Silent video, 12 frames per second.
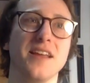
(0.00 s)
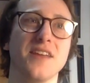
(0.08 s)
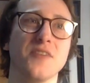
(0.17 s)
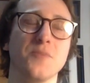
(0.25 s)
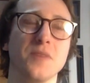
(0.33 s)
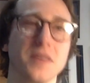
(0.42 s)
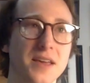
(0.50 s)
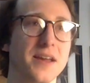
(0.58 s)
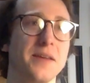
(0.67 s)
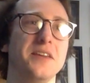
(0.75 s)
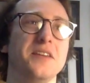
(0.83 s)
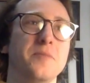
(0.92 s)
other people. Yeah,
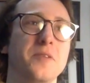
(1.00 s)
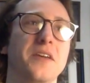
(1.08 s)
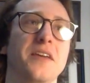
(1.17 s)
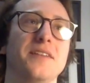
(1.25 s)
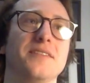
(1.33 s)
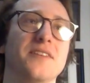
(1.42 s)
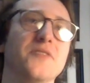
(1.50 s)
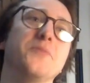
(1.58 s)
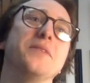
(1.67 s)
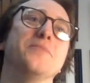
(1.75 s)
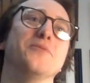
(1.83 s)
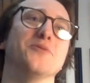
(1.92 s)
he communicates other
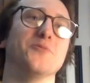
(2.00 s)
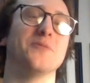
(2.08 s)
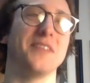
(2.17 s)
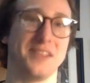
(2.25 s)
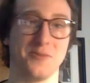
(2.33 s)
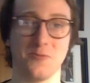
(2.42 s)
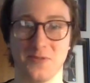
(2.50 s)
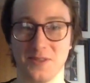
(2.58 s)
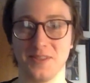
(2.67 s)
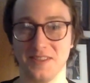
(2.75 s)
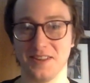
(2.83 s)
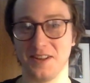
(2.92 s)
people's like
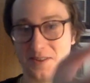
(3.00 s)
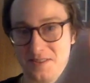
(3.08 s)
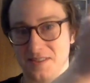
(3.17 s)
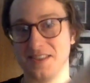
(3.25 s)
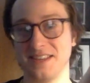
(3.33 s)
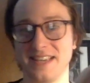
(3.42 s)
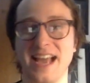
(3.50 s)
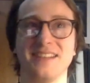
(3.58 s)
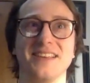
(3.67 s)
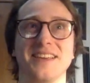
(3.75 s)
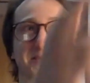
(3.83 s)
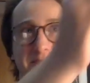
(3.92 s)
the
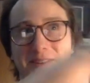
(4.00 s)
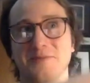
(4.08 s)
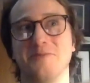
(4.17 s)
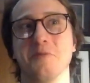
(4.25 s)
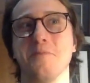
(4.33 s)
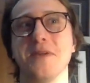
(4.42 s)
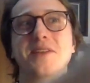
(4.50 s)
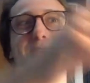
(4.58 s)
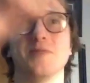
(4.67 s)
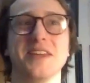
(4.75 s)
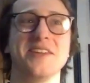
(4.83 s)
exactly. He repeats what he